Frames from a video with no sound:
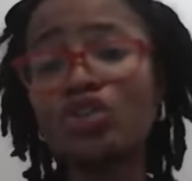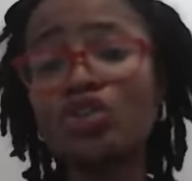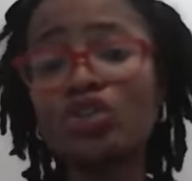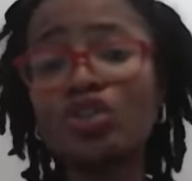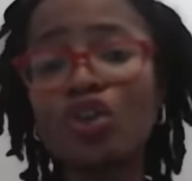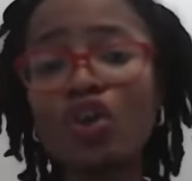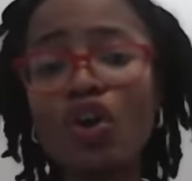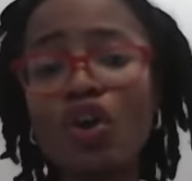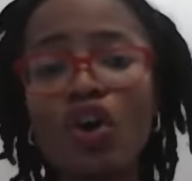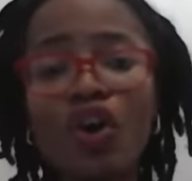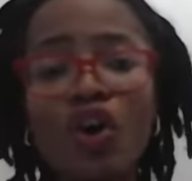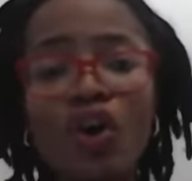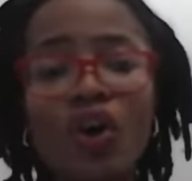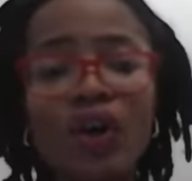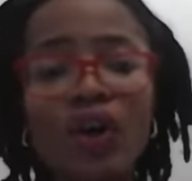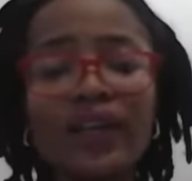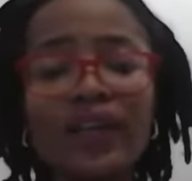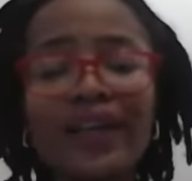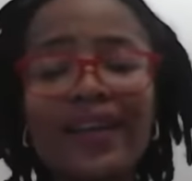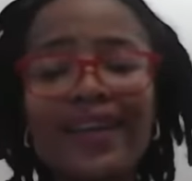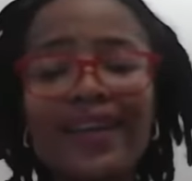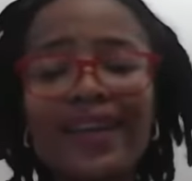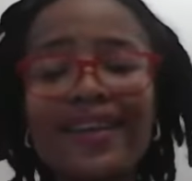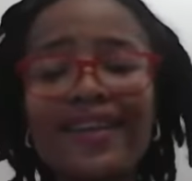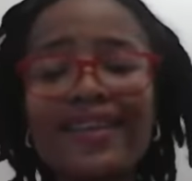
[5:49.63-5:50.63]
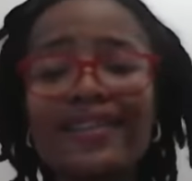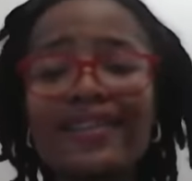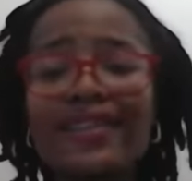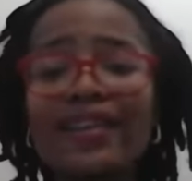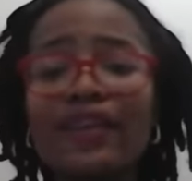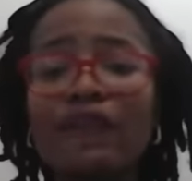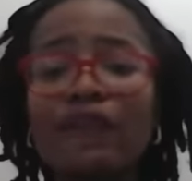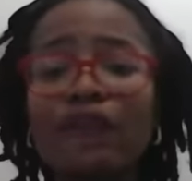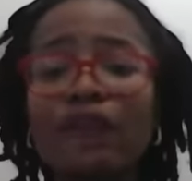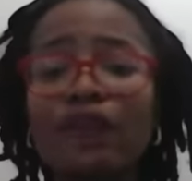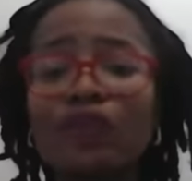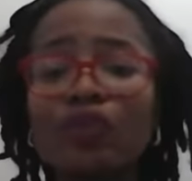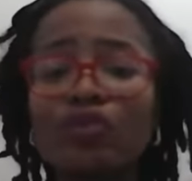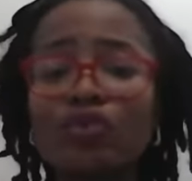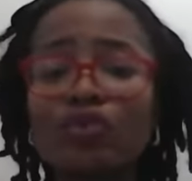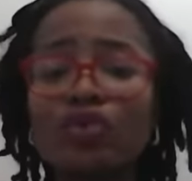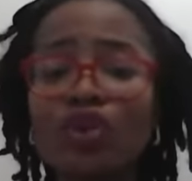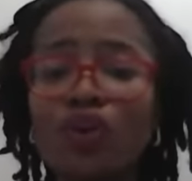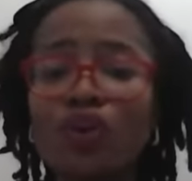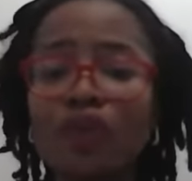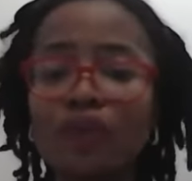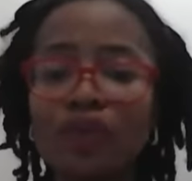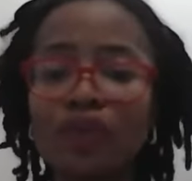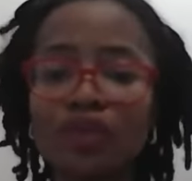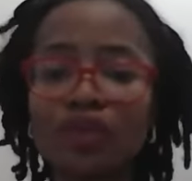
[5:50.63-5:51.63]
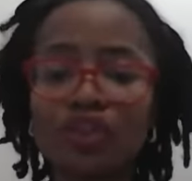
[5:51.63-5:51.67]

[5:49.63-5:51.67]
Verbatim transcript: joy is a fruit of